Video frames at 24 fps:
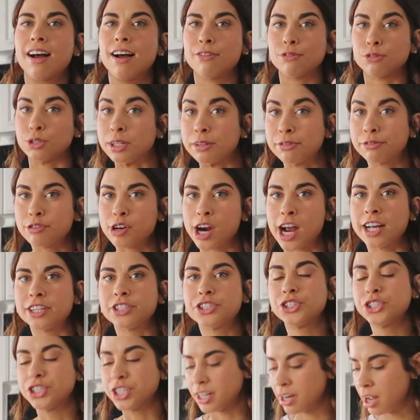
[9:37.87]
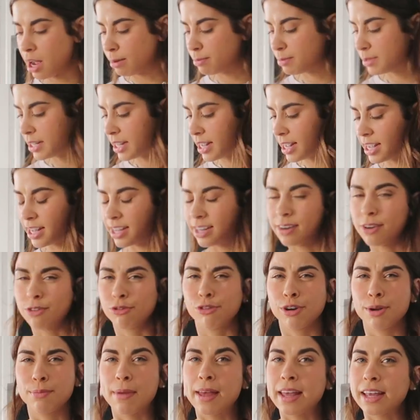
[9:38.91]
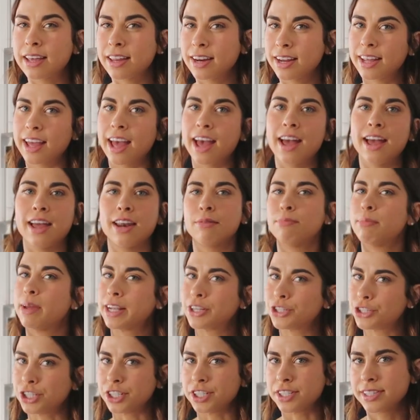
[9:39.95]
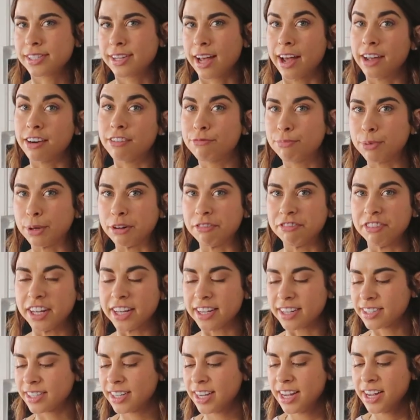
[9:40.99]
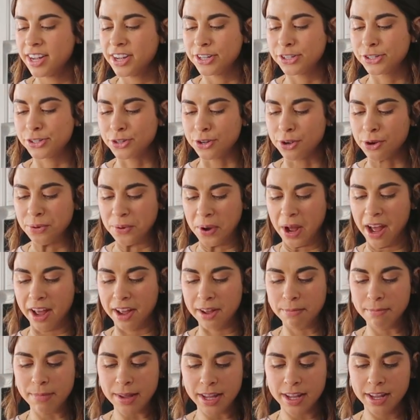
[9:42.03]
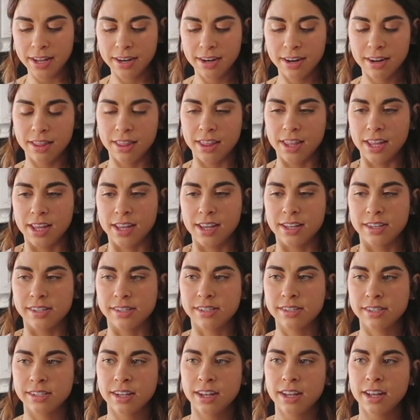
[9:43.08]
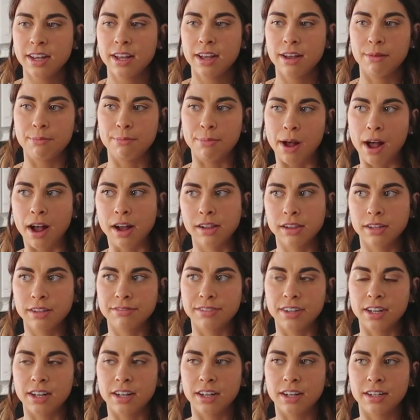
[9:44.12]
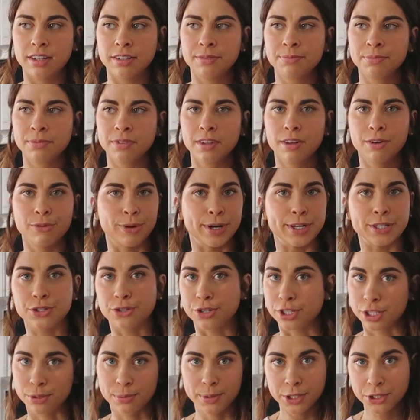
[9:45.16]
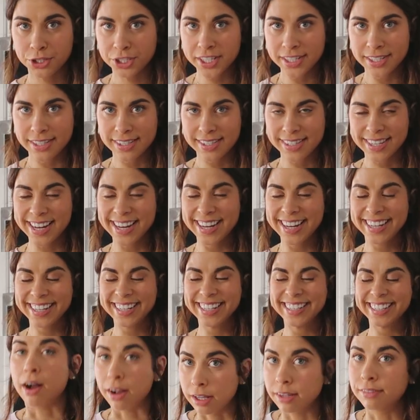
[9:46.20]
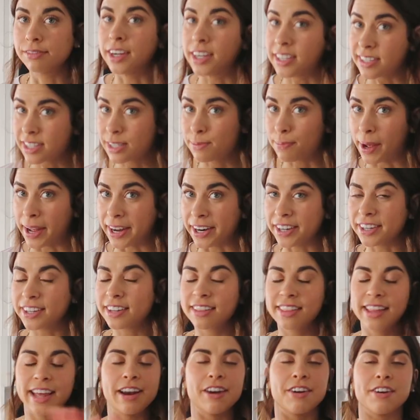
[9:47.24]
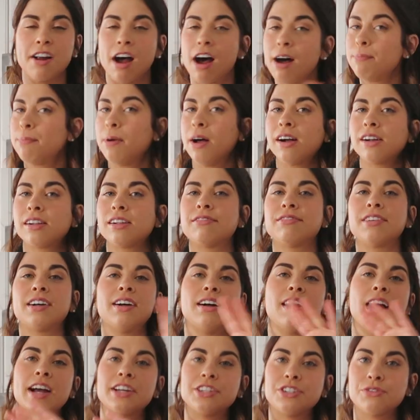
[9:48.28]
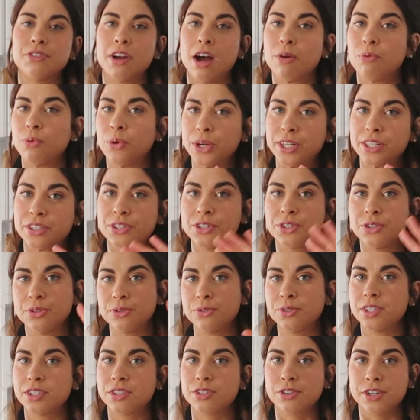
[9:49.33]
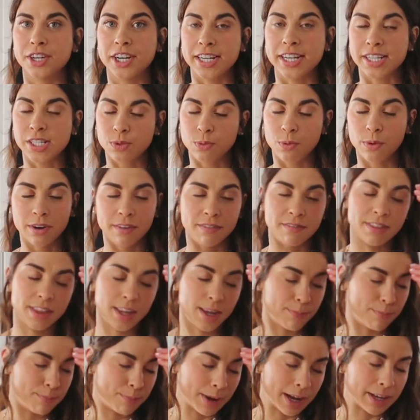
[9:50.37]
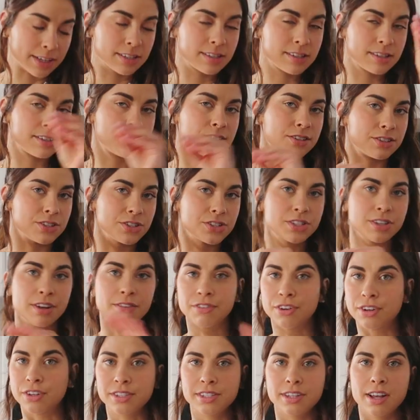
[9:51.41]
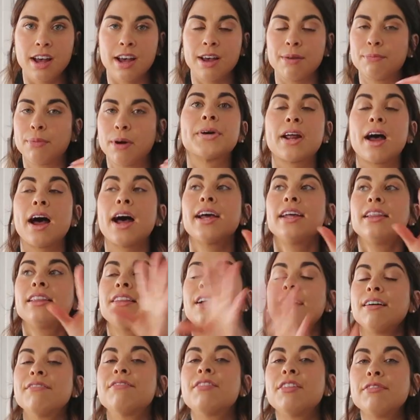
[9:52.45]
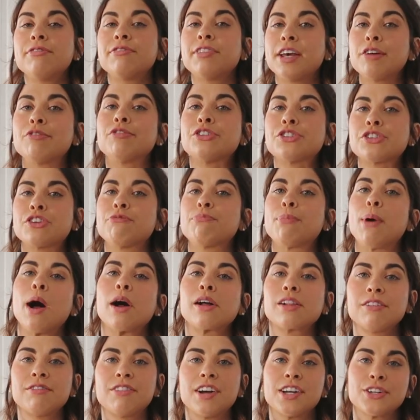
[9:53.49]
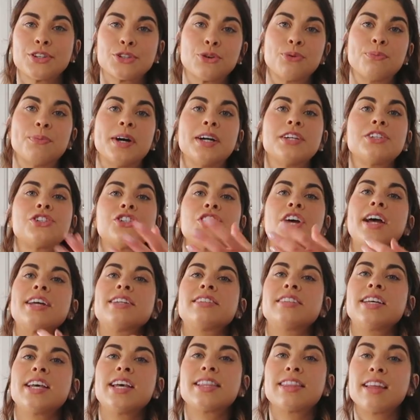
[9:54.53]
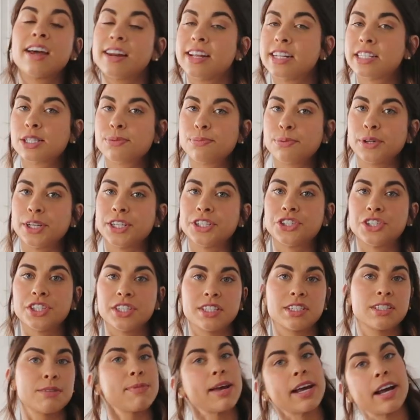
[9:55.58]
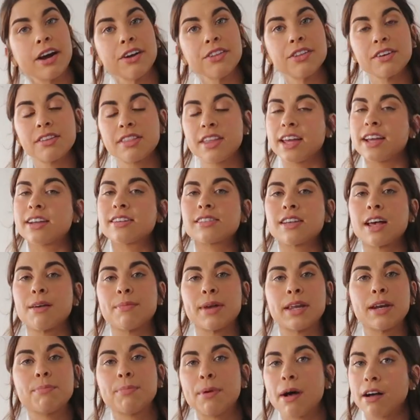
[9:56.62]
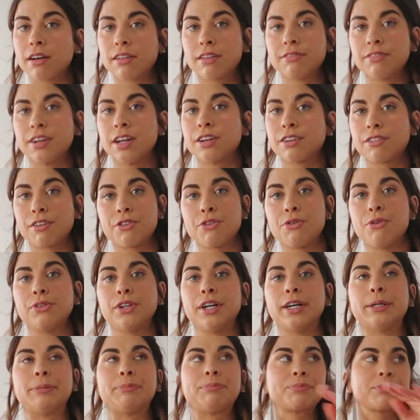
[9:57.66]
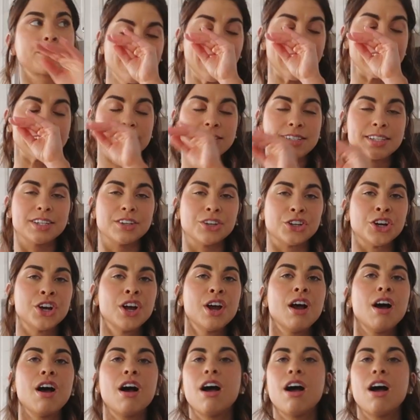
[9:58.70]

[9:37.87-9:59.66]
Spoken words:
a refresh, an update, remake it again, make sure it's kind of perfect. So I made these baklava Rice Krispie treats, baklava inspired. They are not baklava. I do not want to disgrace one of the best desserts of all time, but I love the flavors of baklava so much. I take that inspiration to make other things. I made a baklava granola last year.